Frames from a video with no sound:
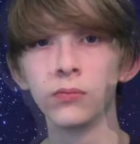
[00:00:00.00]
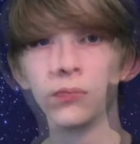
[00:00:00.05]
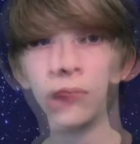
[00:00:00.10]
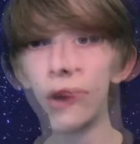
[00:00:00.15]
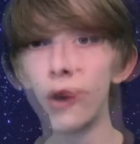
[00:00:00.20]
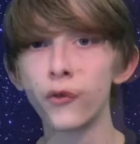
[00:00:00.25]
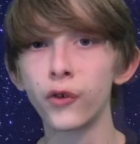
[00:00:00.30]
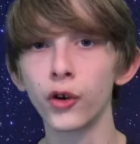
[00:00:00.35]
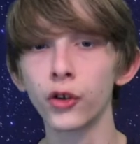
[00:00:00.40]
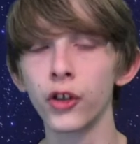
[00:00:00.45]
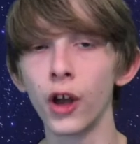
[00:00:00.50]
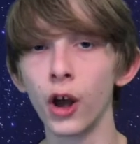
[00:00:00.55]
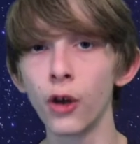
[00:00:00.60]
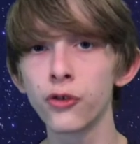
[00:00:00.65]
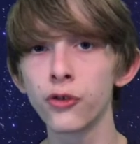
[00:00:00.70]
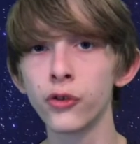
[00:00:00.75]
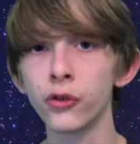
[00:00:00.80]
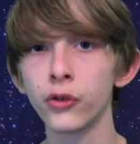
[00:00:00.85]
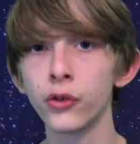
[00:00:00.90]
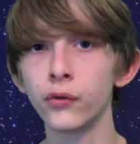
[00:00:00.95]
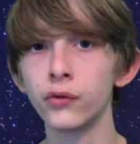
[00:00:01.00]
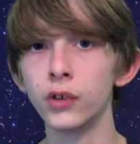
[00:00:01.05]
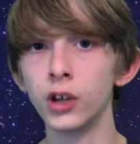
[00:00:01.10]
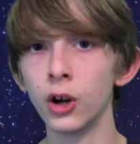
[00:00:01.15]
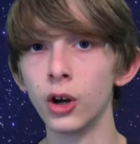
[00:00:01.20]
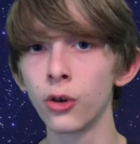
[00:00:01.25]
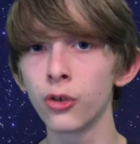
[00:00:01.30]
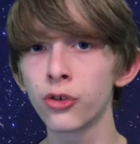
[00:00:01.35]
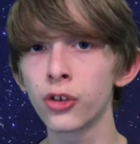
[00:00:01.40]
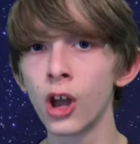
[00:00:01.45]
Well, for thousands of
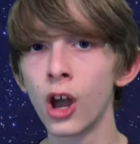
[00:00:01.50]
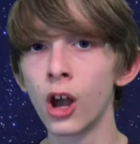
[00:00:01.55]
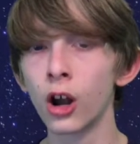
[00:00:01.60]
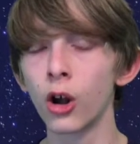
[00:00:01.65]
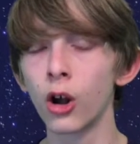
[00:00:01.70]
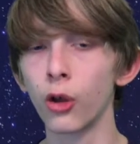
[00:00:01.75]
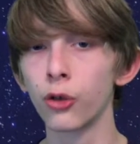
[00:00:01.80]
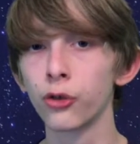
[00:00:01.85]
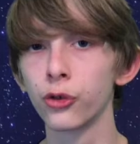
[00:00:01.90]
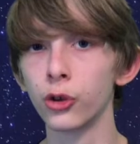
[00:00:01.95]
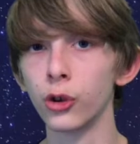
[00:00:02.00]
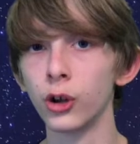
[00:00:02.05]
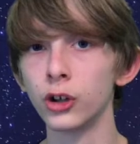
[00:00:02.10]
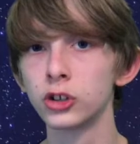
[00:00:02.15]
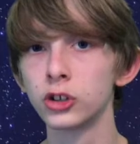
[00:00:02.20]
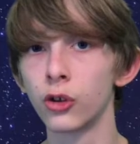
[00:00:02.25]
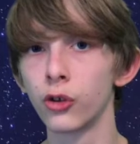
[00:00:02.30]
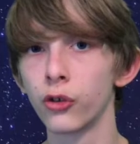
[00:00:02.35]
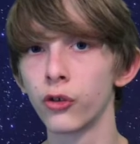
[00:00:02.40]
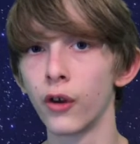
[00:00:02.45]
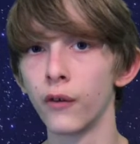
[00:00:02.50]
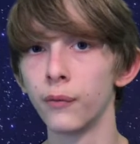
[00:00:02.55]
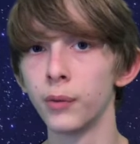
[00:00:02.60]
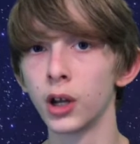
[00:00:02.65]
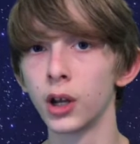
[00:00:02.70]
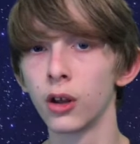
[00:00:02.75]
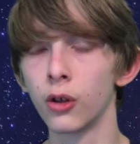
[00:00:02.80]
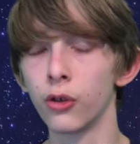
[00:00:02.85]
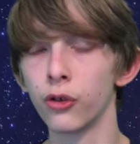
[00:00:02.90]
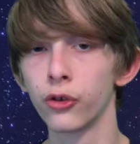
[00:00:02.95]
years, constellations have
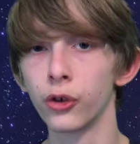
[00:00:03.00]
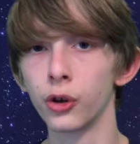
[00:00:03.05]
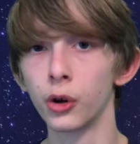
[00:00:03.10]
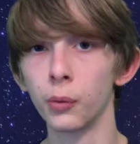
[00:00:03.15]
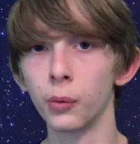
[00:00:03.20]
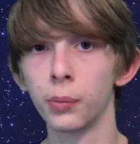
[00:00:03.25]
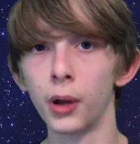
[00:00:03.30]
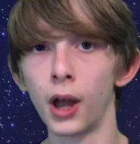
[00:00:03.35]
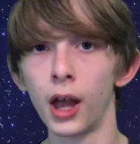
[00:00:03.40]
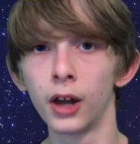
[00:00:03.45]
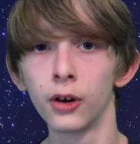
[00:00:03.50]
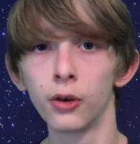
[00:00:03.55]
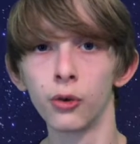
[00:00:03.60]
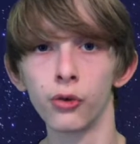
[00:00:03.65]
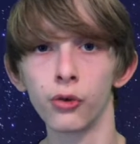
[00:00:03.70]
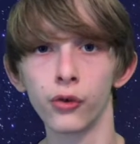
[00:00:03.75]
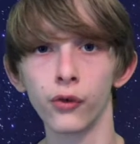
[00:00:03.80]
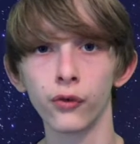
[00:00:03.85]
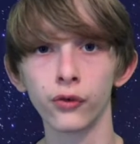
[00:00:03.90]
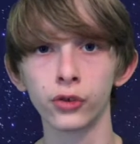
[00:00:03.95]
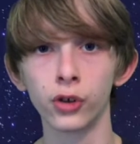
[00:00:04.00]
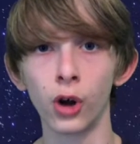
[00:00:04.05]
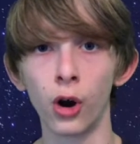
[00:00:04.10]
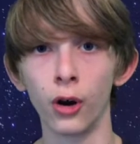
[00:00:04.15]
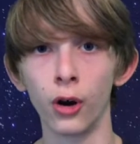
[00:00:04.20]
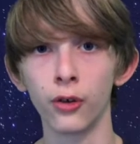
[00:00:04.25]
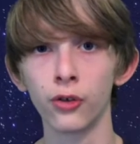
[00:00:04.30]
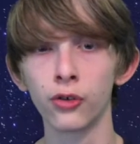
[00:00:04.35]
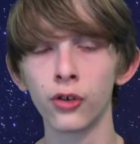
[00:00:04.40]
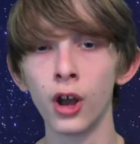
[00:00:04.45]
been considered patterns of
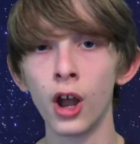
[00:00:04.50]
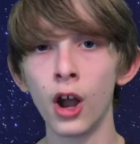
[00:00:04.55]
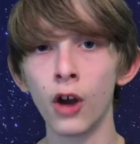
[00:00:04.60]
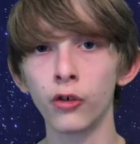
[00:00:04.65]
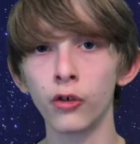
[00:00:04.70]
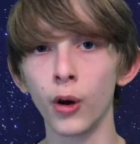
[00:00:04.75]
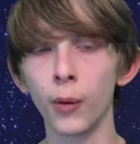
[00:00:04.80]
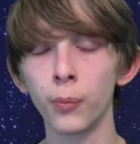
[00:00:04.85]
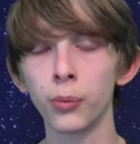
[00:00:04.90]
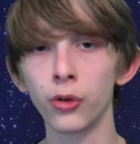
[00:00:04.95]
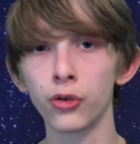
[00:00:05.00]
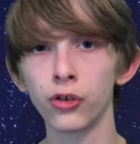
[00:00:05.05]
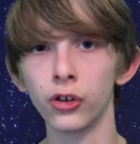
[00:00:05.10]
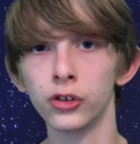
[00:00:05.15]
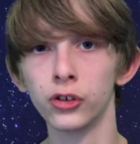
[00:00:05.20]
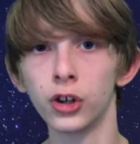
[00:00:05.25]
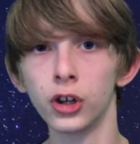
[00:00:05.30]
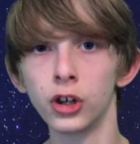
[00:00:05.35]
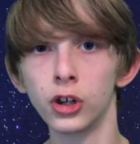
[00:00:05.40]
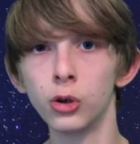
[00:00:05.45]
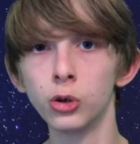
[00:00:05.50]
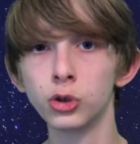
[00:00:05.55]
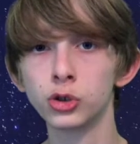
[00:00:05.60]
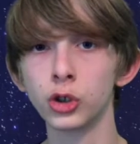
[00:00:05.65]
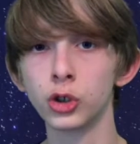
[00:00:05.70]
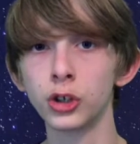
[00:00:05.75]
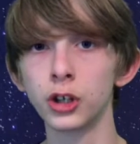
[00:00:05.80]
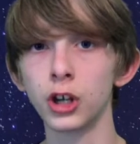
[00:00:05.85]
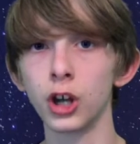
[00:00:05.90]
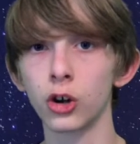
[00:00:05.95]
stars, representing
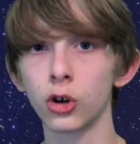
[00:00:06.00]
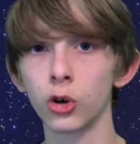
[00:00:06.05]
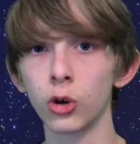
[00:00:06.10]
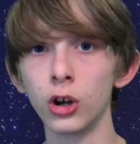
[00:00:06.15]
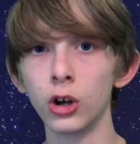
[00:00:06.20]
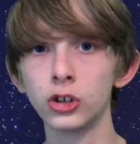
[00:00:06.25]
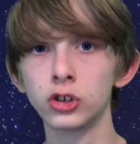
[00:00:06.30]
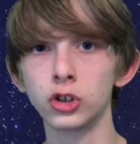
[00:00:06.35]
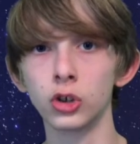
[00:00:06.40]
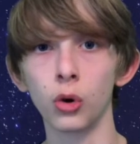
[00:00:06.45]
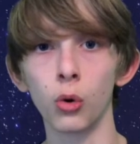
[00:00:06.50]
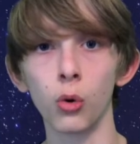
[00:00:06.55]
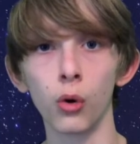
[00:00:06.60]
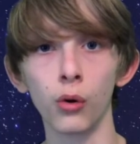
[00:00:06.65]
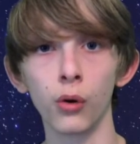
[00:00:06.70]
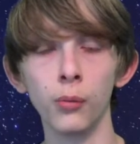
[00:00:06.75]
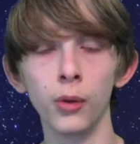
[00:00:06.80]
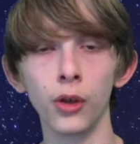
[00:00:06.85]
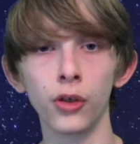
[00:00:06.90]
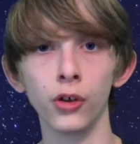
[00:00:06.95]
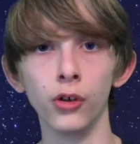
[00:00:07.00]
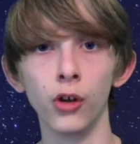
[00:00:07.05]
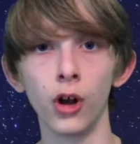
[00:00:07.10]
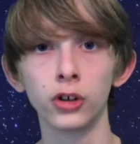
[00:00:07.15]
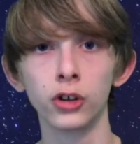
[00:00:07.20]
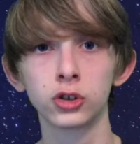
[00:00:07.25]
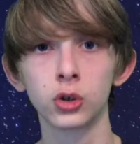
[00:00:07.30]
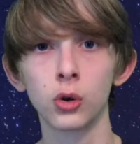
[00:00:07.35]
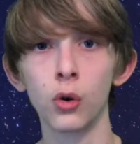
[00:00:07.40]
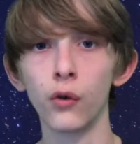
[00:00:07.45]
usually a creature or
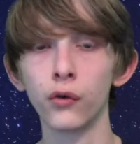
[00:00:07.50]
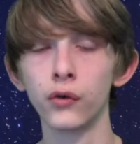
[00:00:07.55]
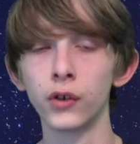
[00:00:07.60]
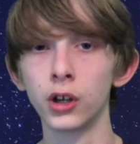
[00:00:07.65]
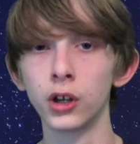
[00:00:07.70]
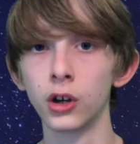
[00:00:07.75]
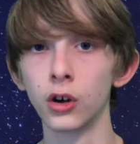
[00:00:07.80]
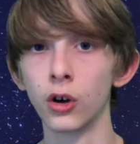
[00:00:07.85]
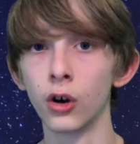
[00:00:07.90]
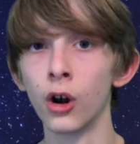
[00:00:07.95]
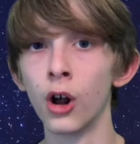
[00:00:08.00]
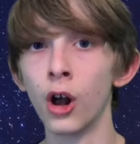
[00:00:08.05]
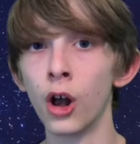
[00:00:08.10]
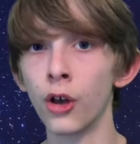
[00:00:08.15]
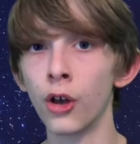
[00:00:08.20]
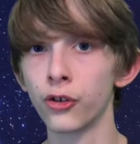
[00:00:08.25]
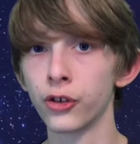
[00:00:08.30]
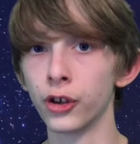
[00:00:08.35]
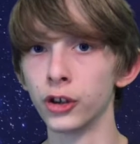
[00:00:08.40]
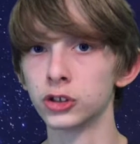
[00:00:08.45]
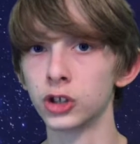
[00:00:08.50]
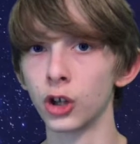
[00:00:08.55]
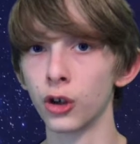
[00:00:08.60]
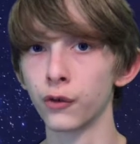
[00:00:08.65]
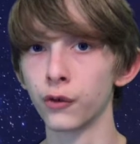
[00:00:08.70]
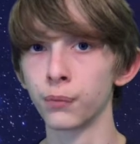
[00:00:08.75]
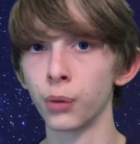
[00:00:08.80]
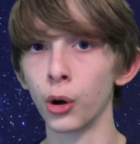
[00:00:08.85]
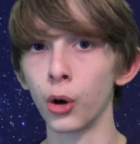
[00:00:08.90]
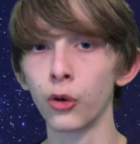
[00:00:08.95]
mythological figure, such
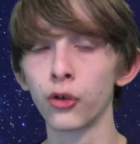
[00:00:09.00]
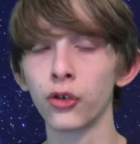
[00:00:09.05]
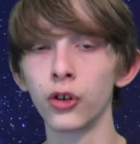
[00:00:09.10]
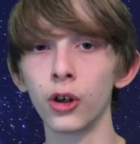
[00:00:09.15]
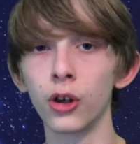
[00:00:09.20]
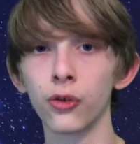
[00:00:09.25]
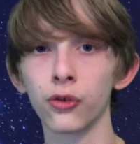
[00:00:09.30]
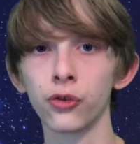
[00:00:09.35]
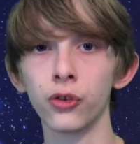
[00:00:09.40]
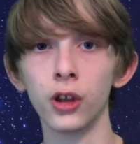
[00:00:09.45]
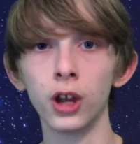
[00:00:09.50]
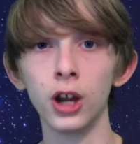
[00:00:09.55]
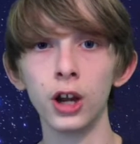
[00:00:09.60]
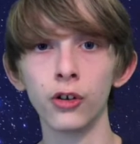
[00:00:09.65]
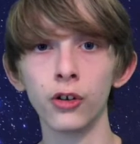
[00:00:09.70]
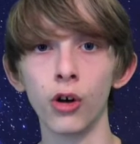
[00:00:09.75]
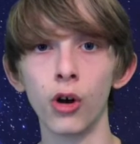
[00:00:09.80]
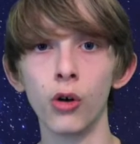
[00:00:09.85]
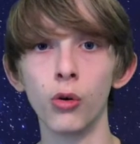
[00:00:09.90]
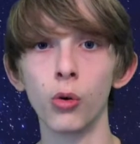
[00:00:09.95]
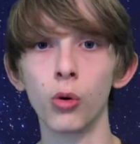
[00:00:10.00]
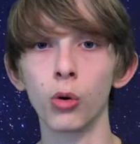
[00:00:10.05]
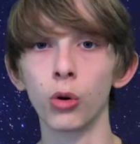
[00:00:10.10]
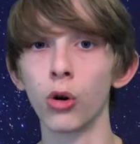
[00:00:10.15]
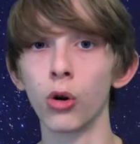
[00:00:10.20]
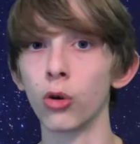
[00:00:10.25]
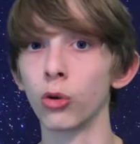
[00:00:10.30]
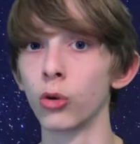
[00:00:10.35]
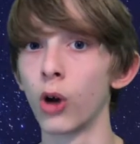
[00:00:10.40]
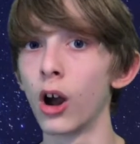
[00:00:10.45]
as Perseus the hero or
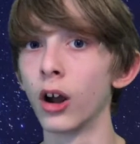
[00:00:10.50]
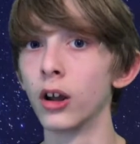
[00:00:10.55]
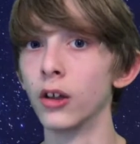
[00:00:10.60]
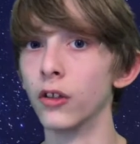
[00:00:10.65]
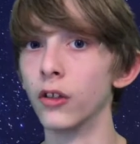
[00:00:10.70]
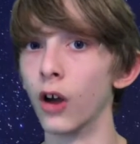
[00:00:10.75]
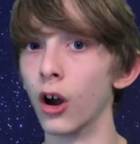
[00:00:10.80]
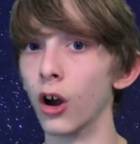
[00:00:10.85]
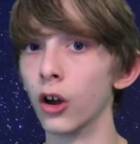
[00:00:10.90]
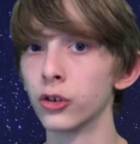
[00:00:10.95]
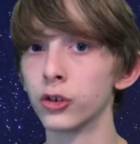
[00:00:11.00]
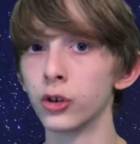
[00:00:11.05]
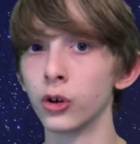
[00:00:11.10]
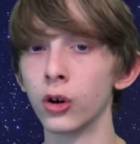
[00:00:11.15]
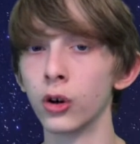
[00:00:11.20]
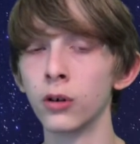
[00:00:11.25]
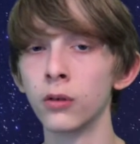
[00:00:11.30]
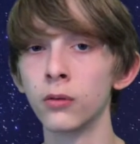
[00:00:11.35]
Orion the hunter.